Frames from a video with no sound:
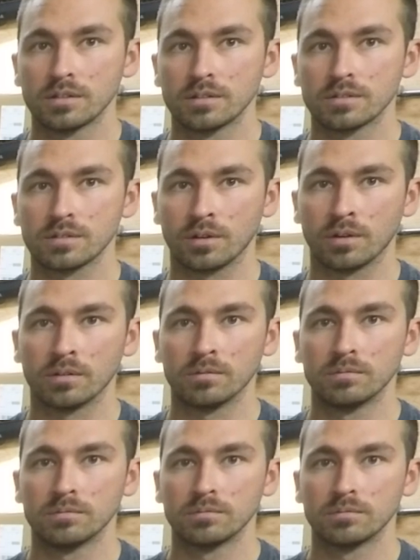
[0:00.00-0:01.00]
So
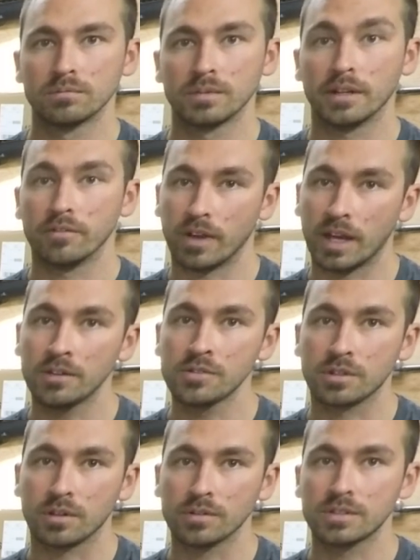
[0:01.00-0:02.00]
an advantage
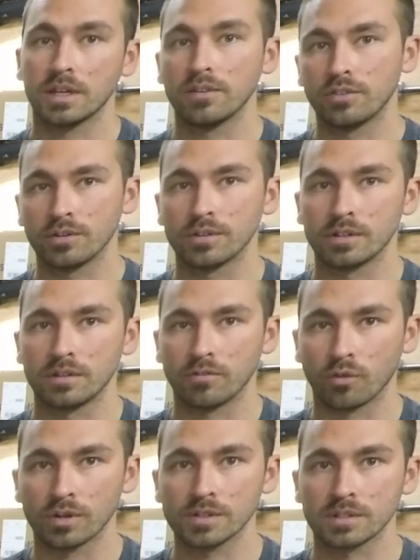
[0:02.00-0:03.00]
though, say if you were to
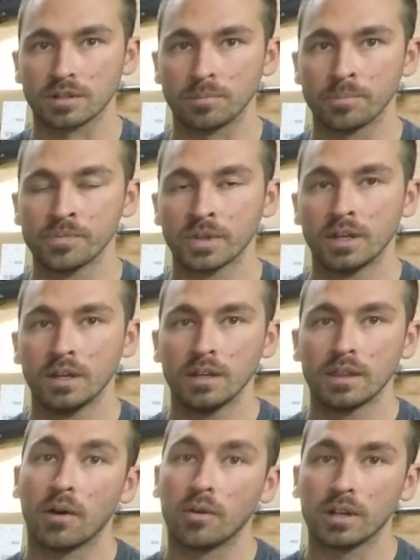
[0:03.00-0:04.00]
divorce them,
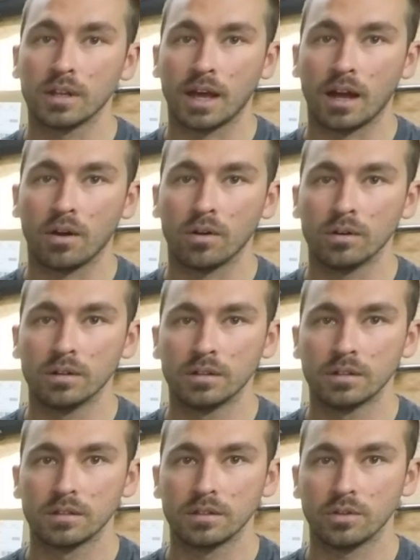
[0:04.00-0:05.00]
that would allow
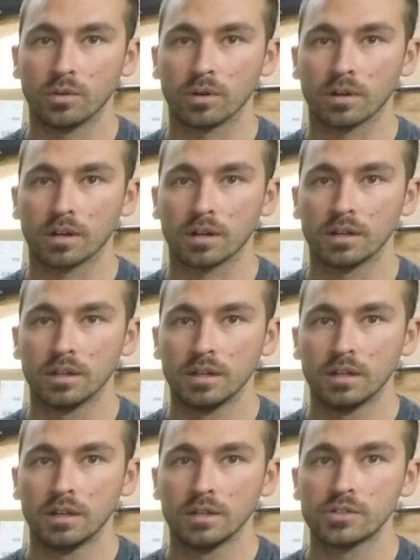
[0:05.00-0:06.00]
your
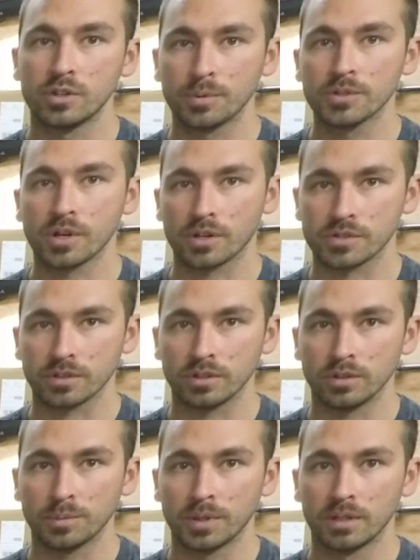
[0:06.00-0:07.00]
supercharger
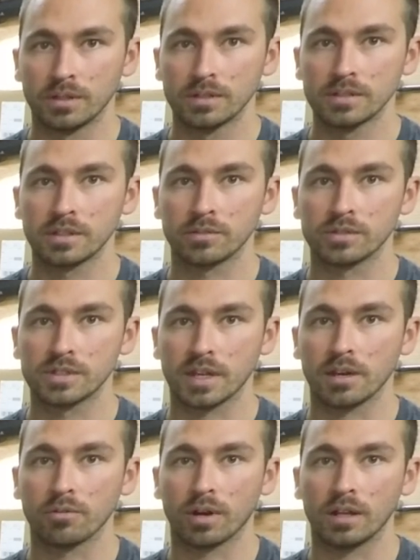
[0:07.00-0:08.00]
loop to say
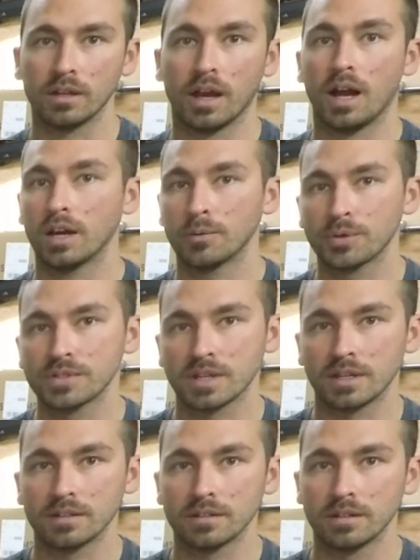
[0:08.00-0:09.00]
run 100%